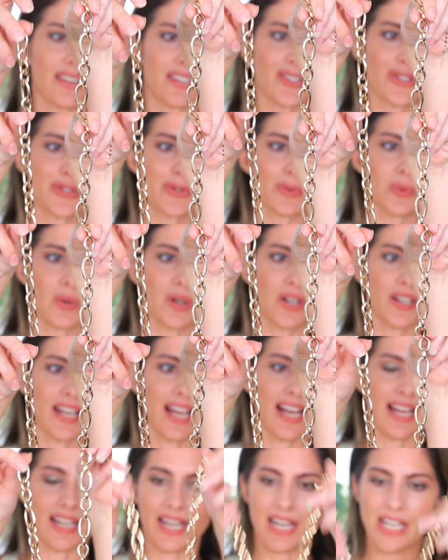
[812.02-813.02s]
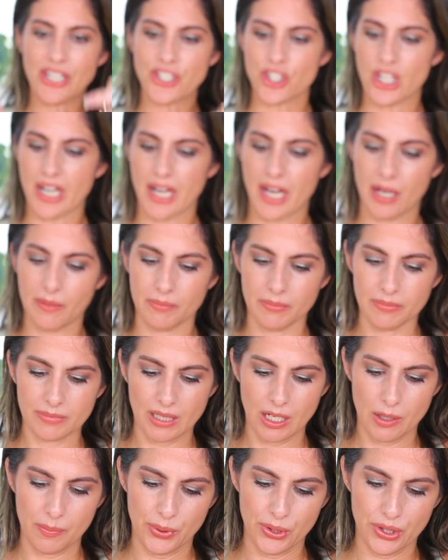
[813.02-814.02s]
this one at H&M.
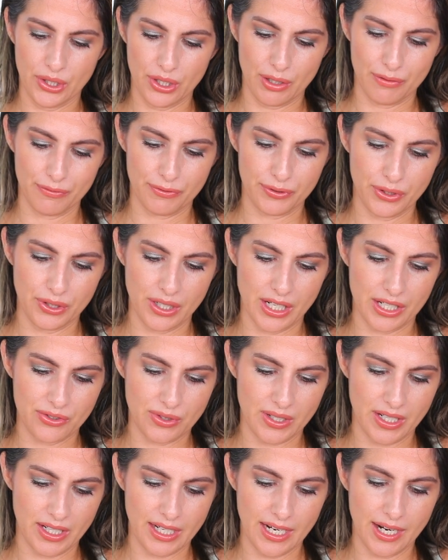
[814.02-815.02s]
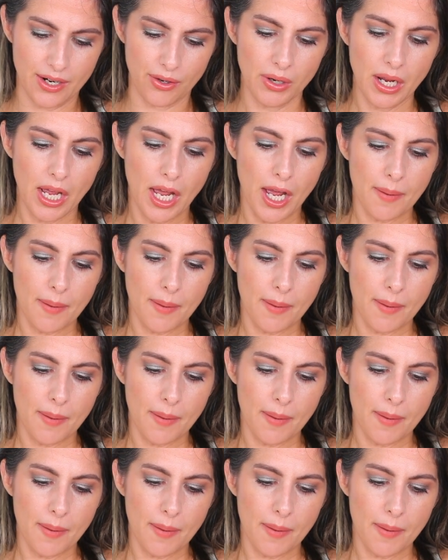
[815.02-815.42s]
I'll put it on for you guys right now,